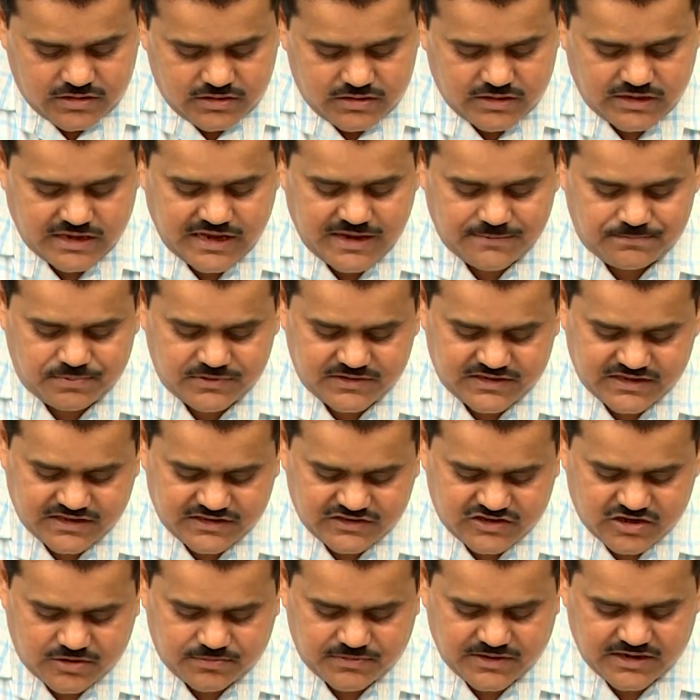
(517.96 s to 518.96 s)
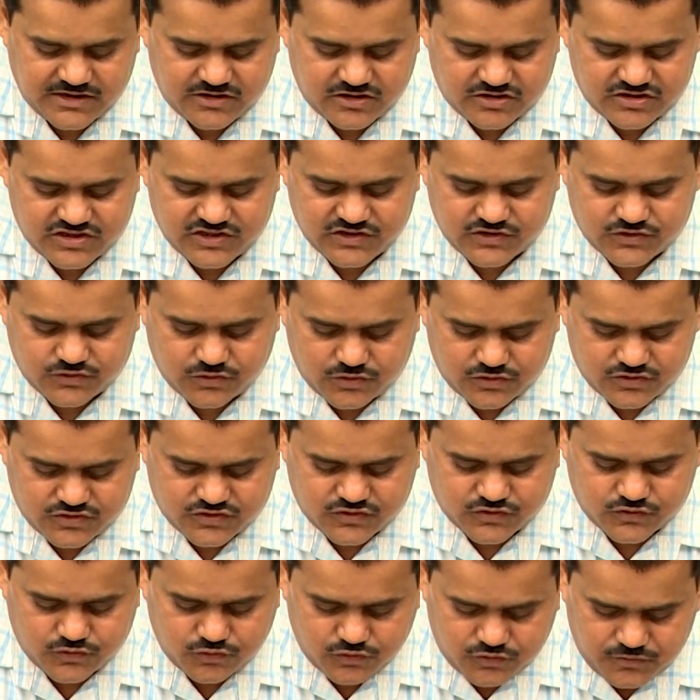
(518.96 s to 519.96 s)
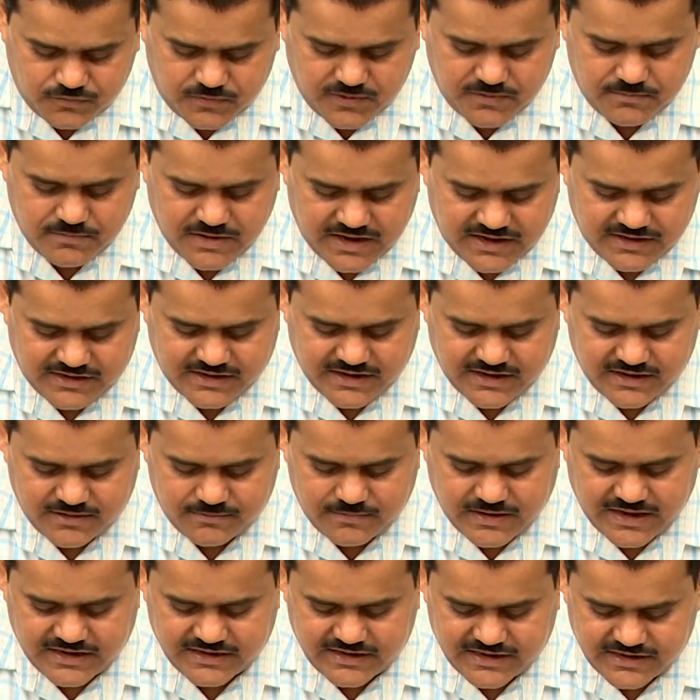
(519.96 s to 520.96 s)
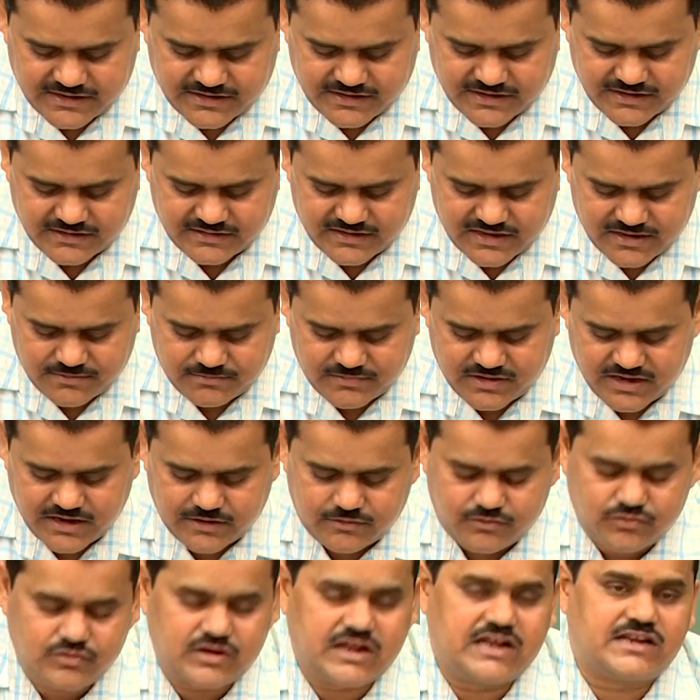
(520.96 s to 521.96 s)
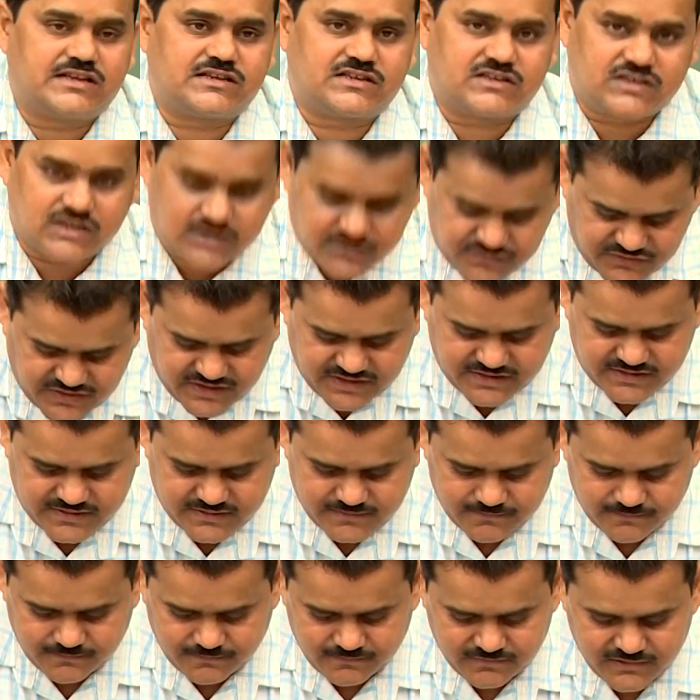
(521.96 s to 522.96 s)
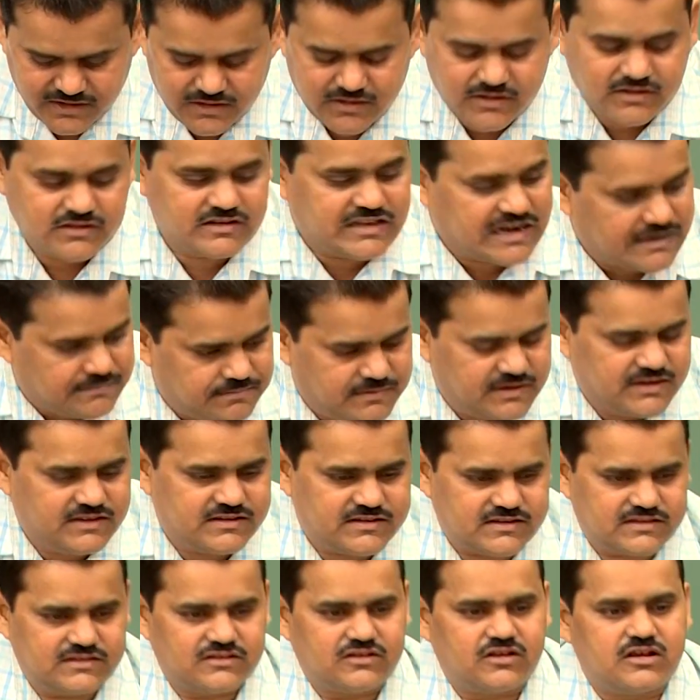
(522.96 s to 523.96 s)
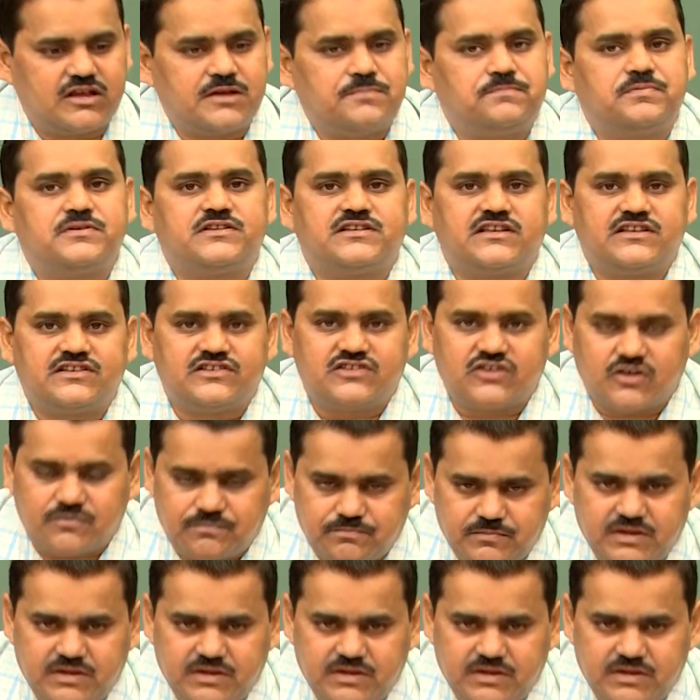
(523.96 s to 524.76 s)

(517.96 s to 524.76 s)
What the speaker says: Efficiency of energy source should be maintained by getting them regular service. That means the efficiency of